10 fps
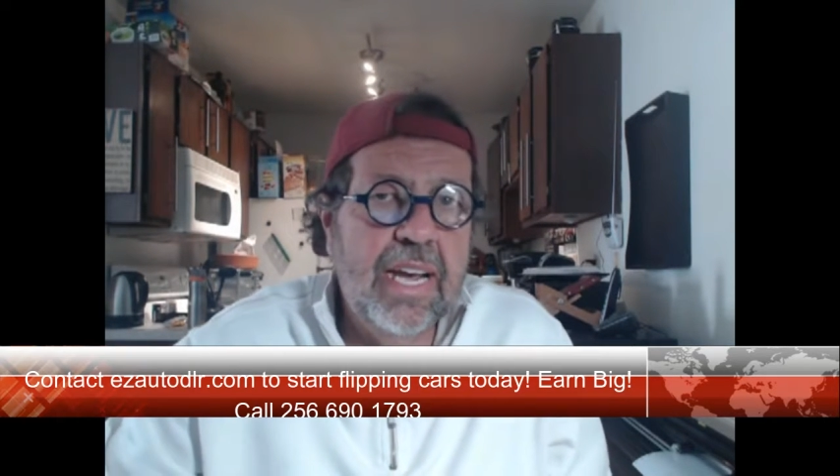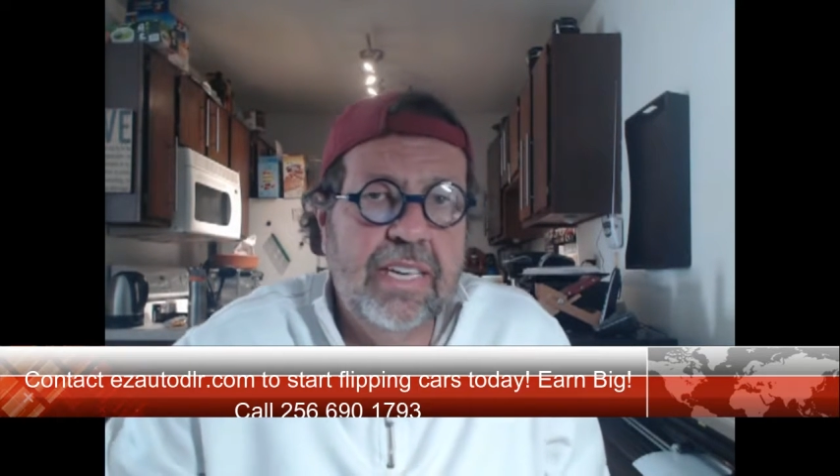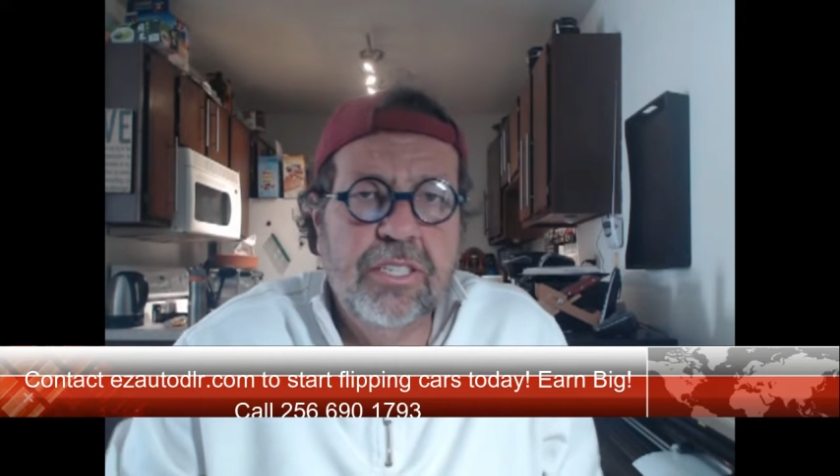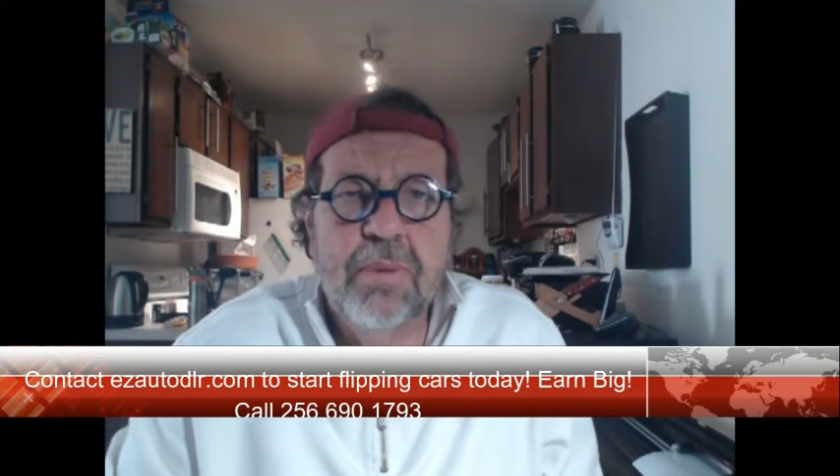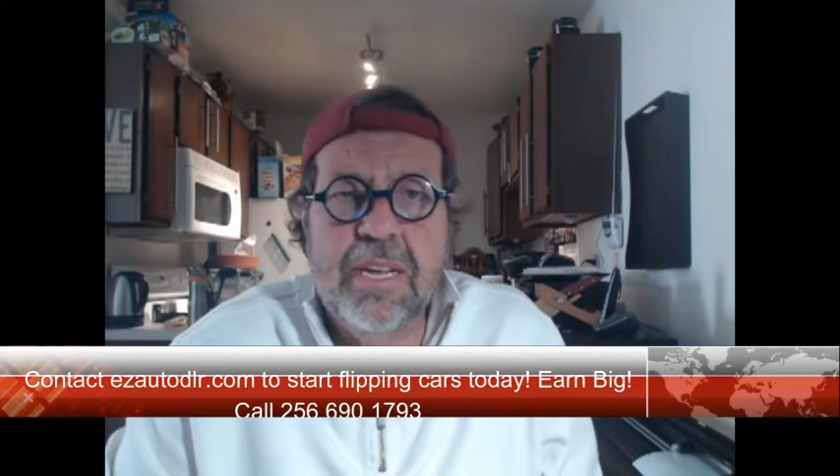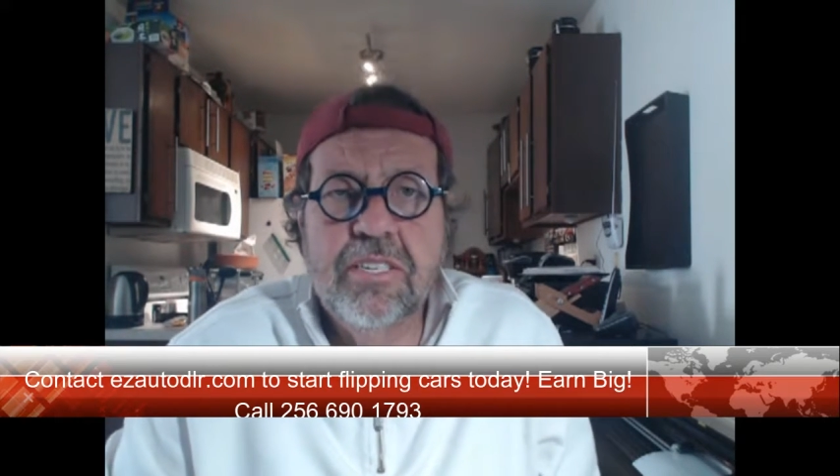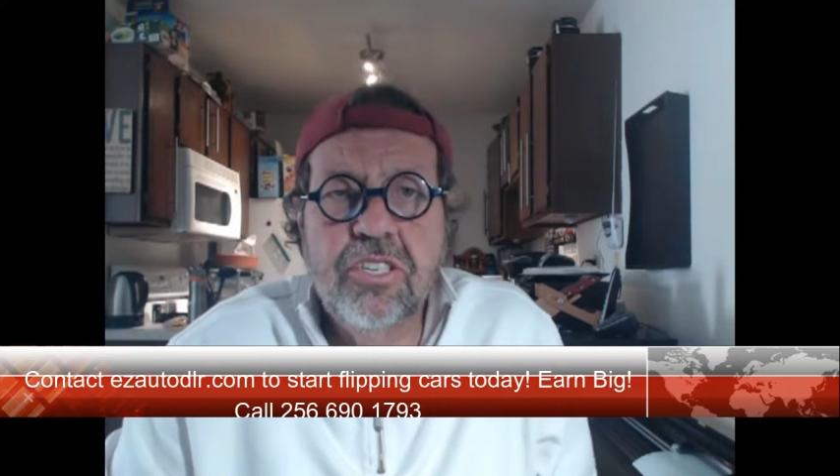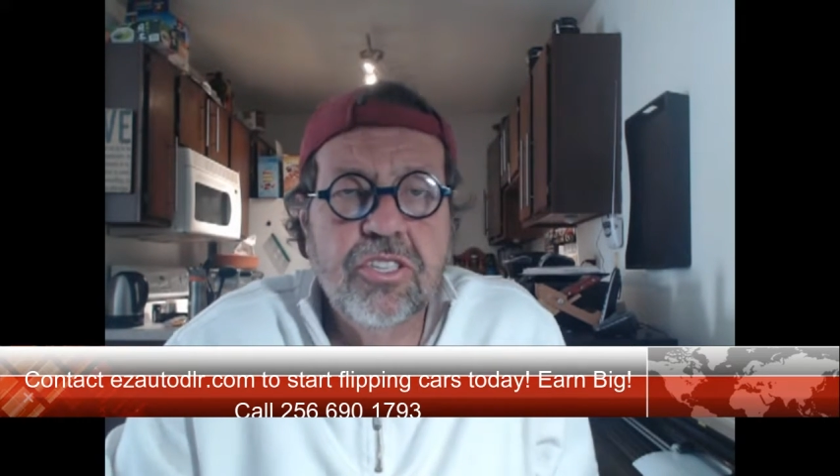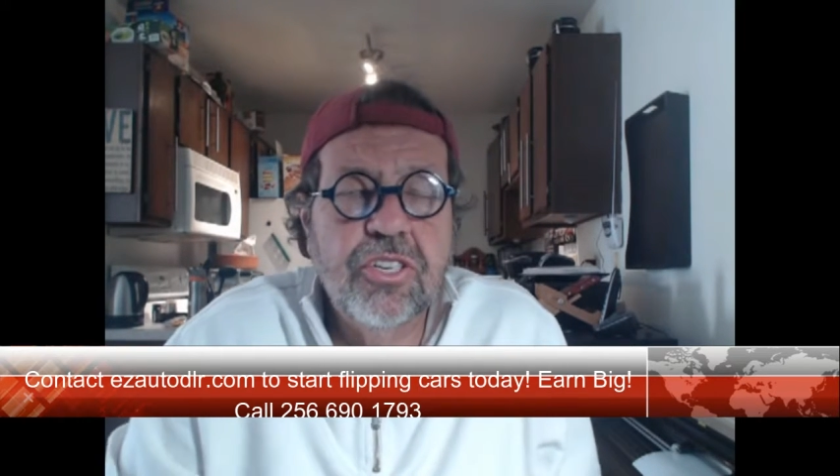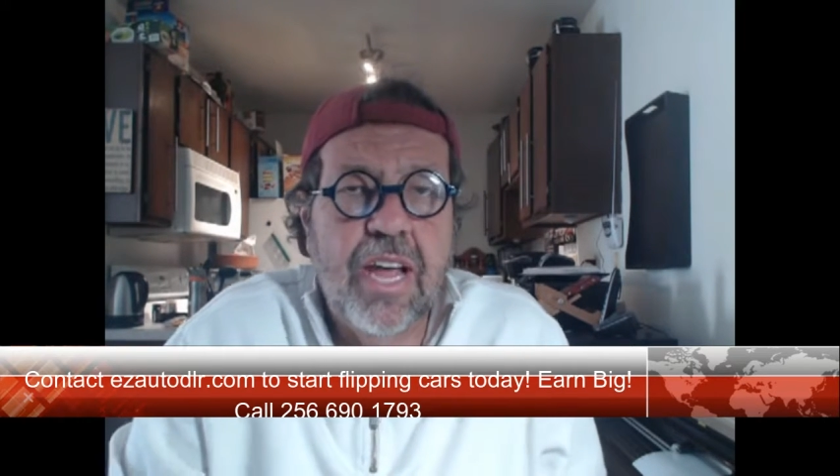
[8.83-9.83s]
and spend
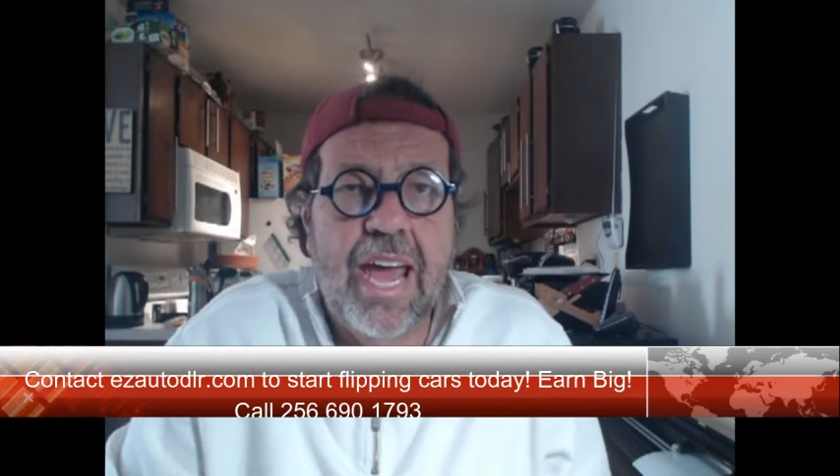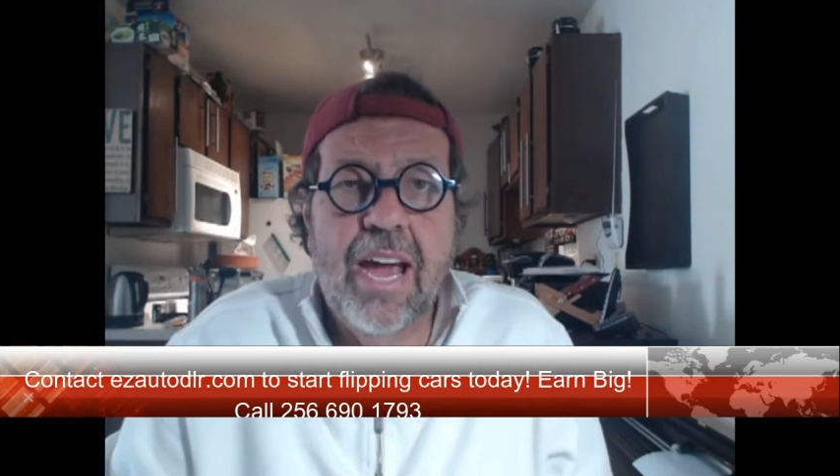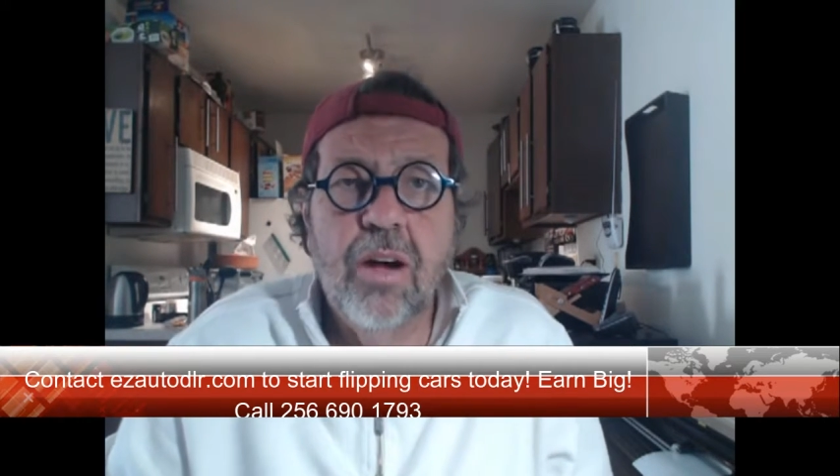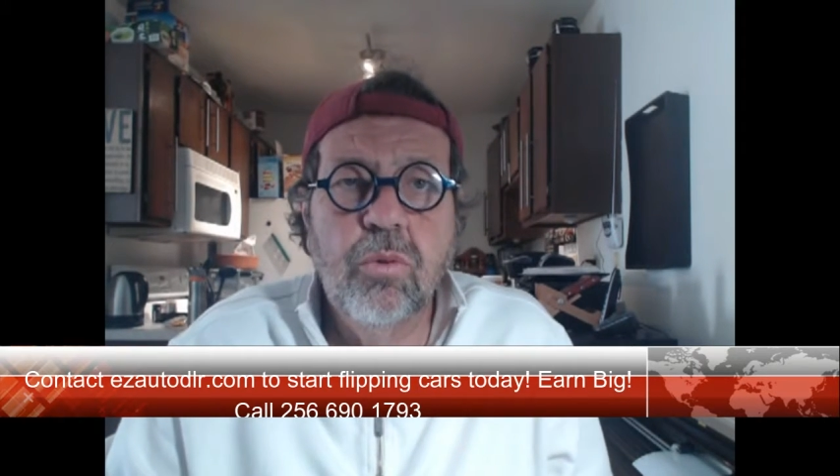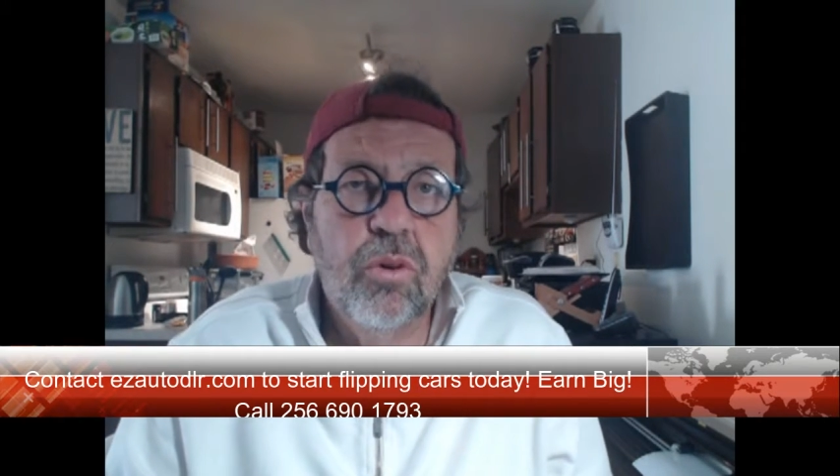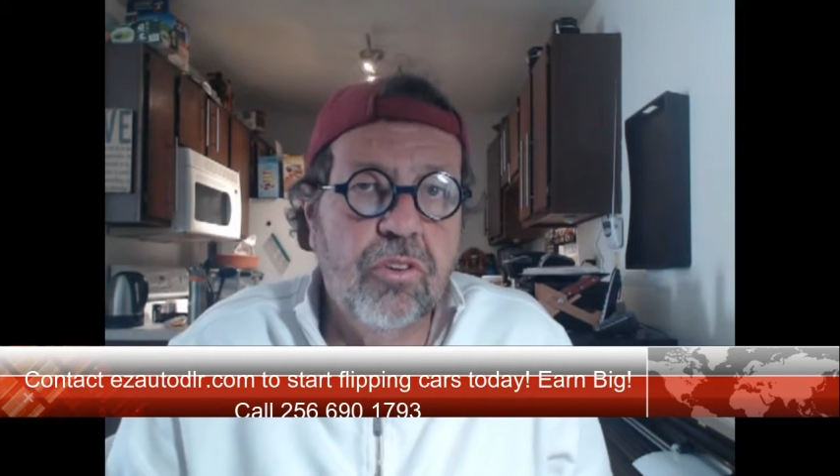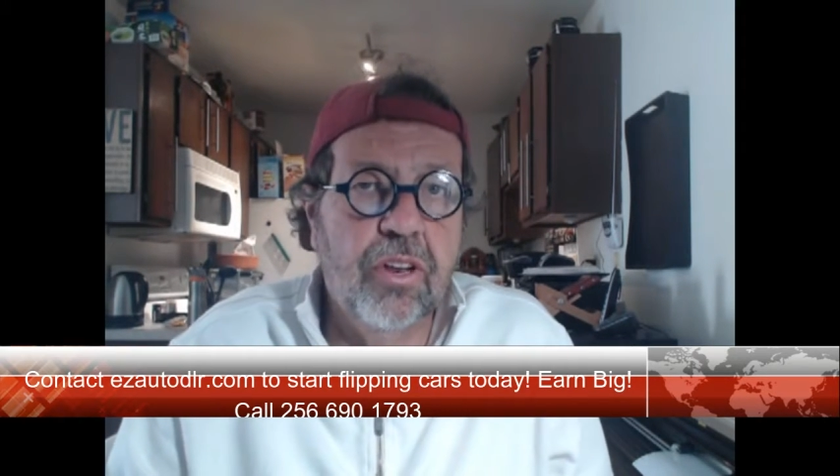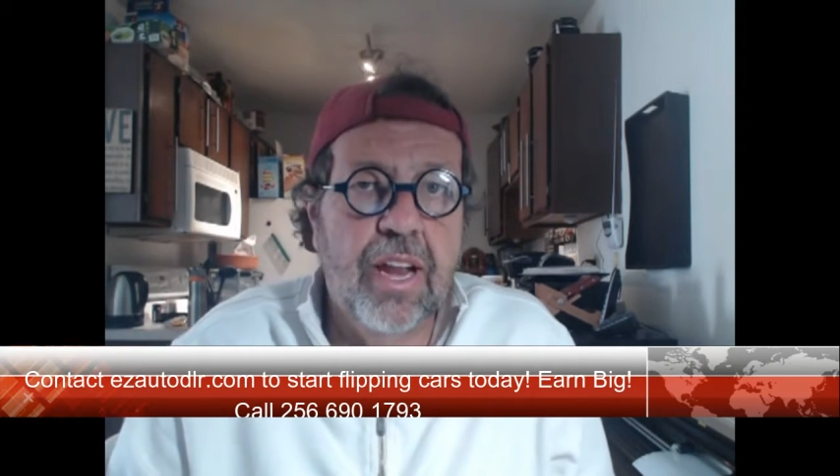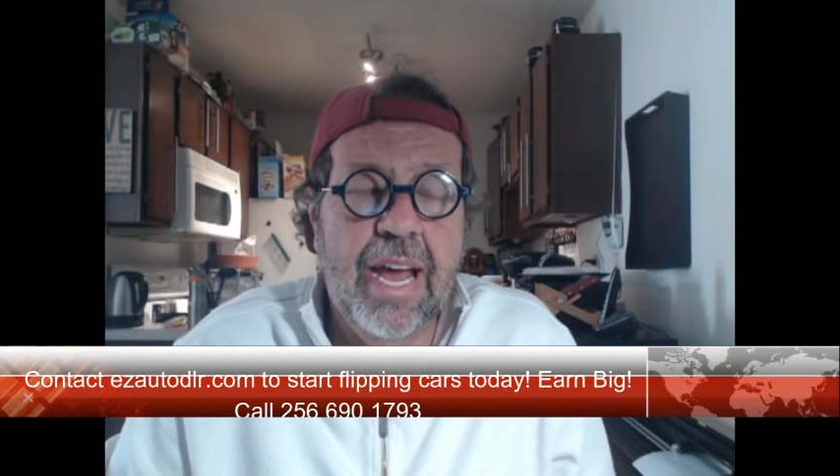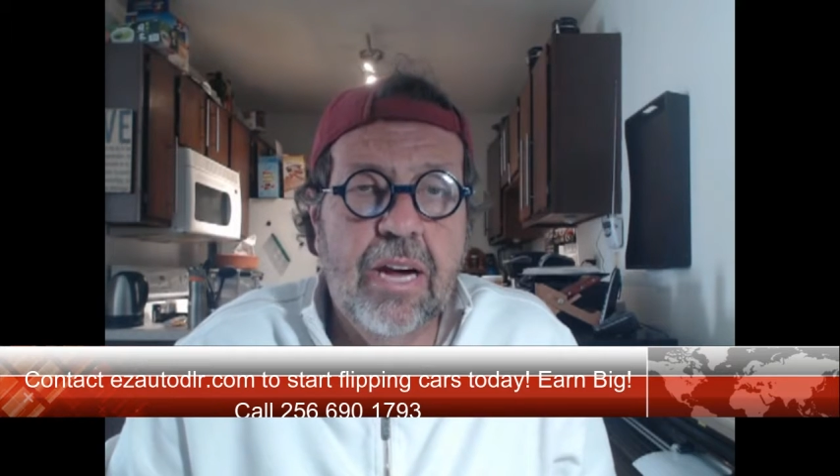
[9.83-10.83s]
just hours and